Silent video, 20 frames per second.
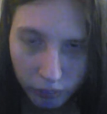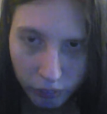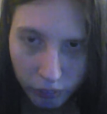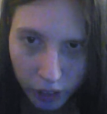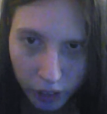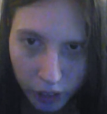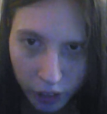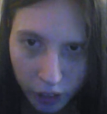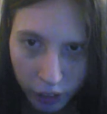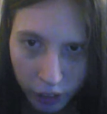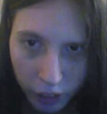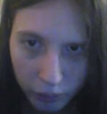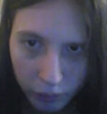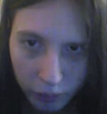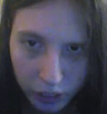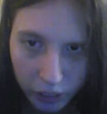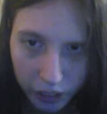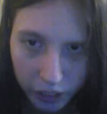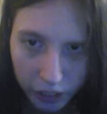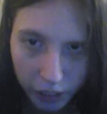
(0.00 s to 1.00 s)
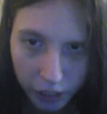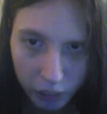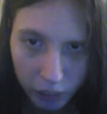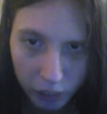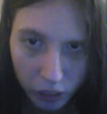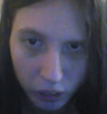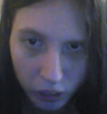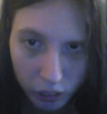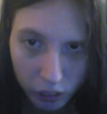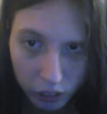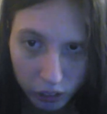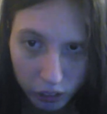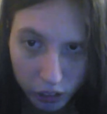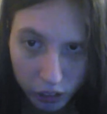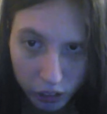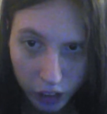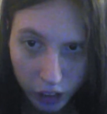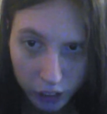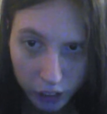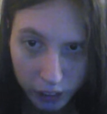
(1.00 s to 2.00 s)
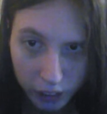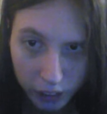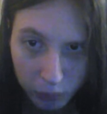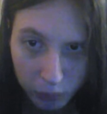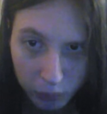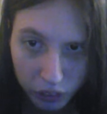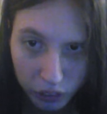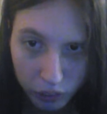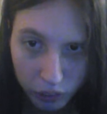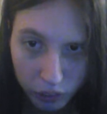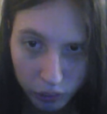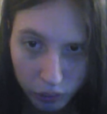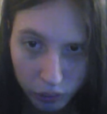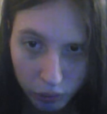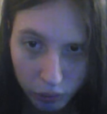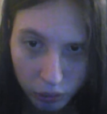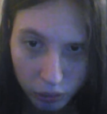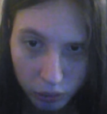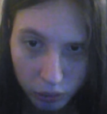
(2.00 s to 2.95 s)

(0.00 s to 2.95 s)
Uh, yeah, I'm not gonna attempt to.